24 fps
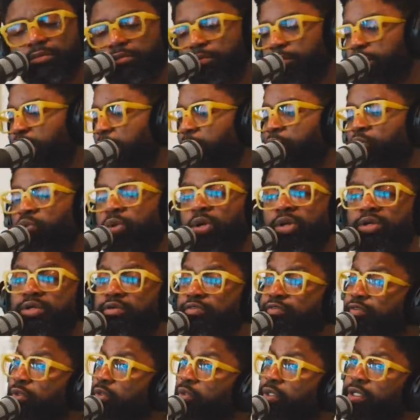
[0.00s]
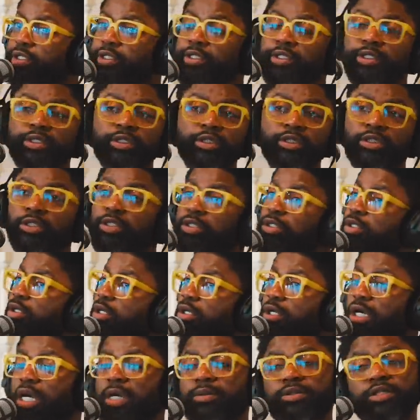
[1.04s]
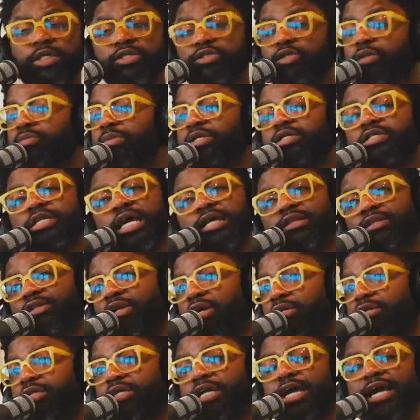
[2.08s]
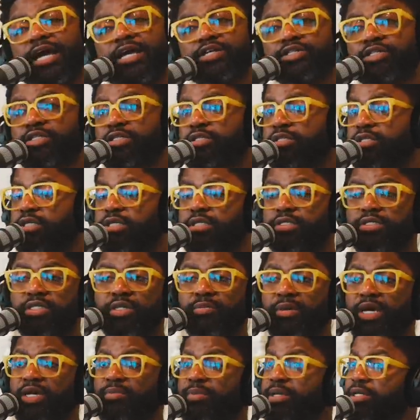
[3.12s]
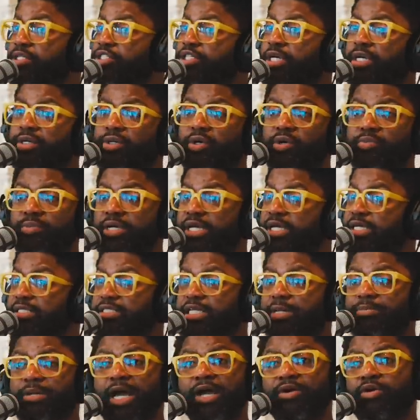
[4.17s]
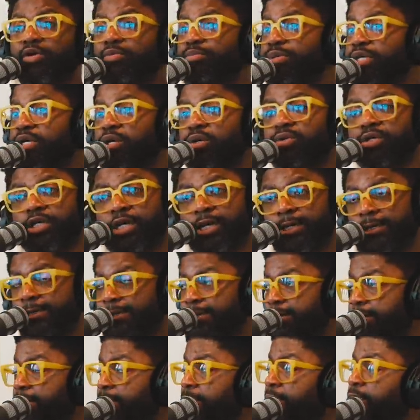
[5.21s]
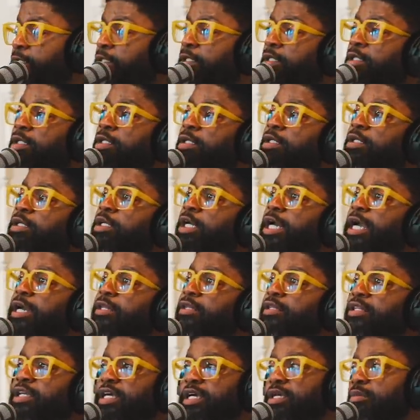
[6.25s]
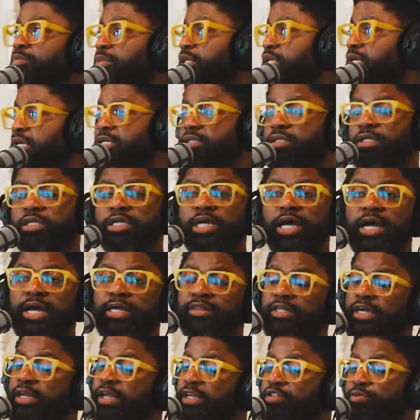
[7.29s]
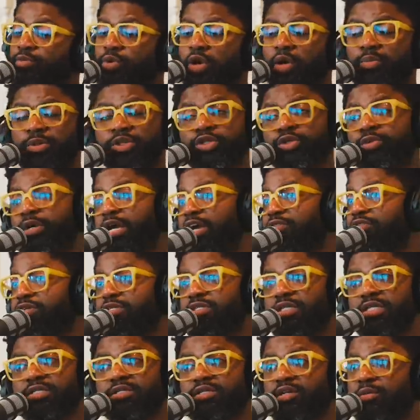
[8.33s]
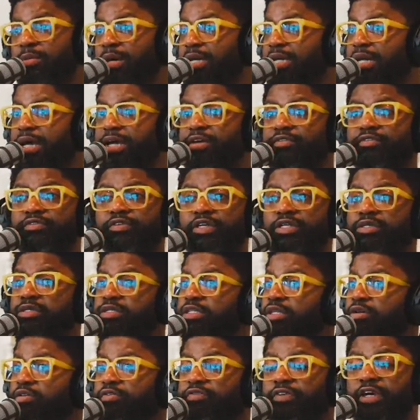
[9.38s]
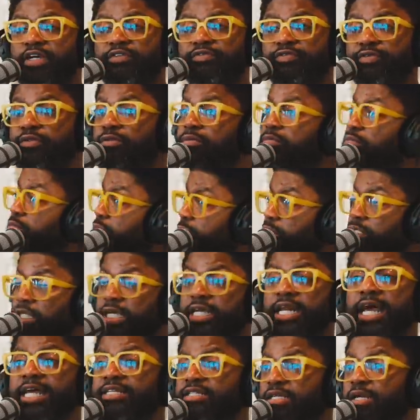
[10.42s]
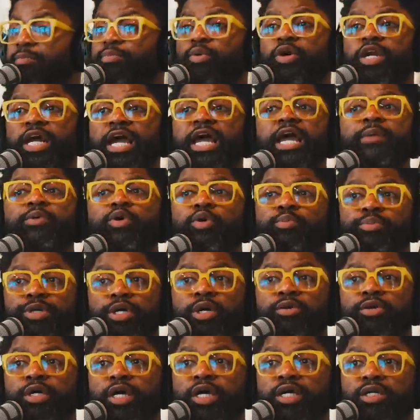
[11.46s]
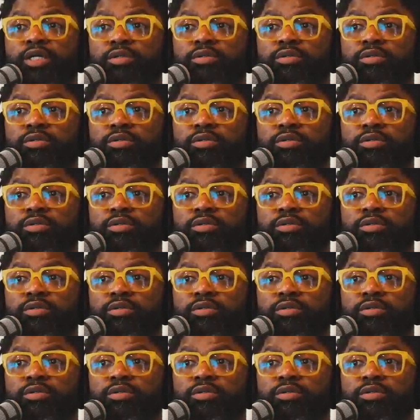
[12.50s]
I'm going to roll on the floor. Uh, there's going to be sackcloth and ashes, and somebody better check on me, because I'm not going to be okay. And then, because the God that has brought me through every season of my life is still faithful, then at some point I am going to be okay.